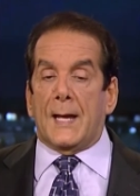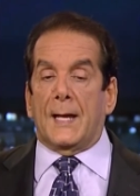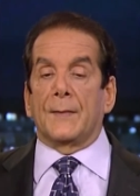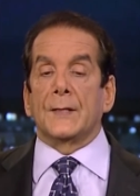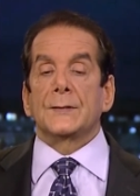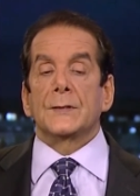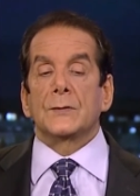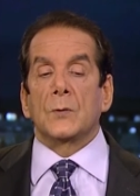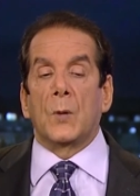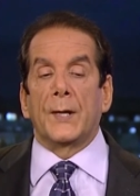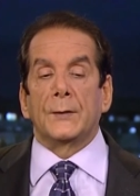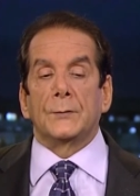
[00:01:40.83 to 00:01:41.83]
And this is a
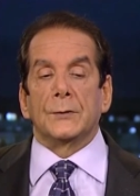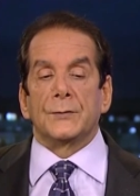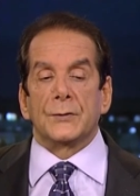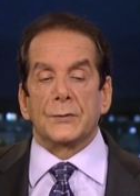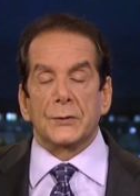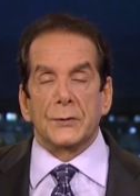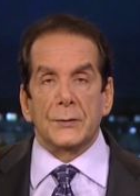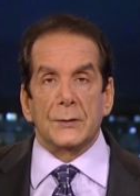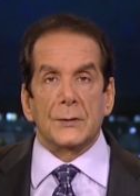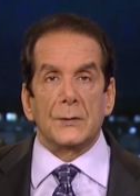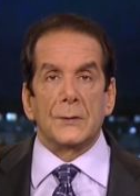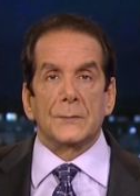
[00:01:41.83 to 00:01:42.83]
way to stir the
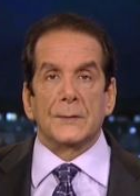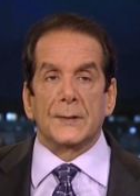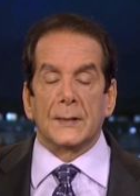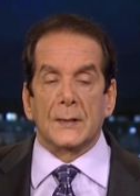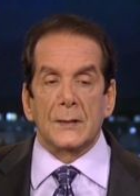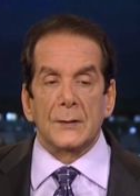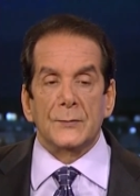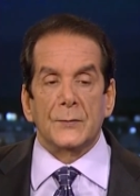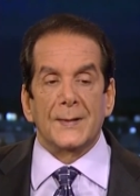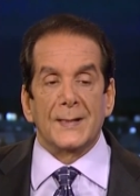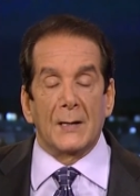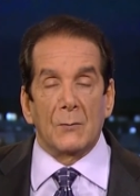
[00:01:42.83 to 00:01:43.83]
cauldron in a
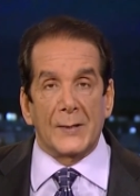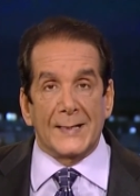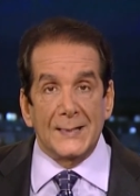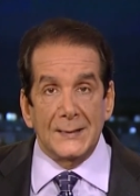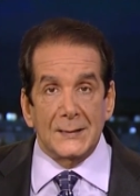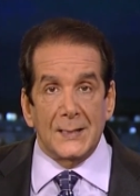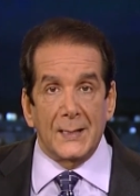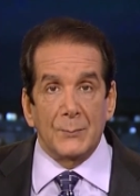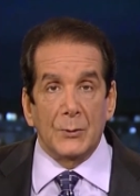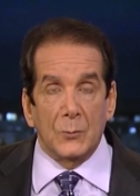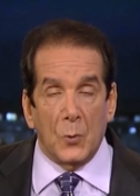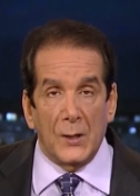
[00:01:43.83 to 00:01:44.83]
country that is
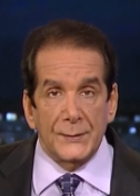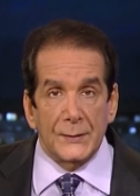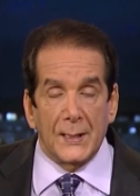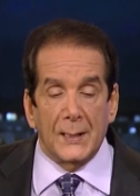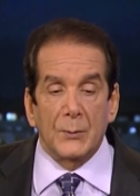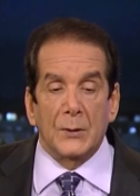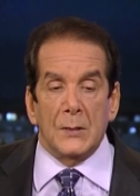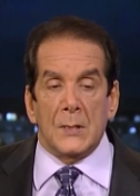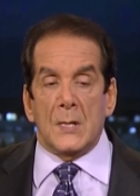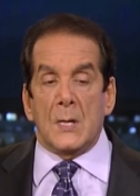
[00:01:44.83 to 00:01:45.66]
stable, was stable,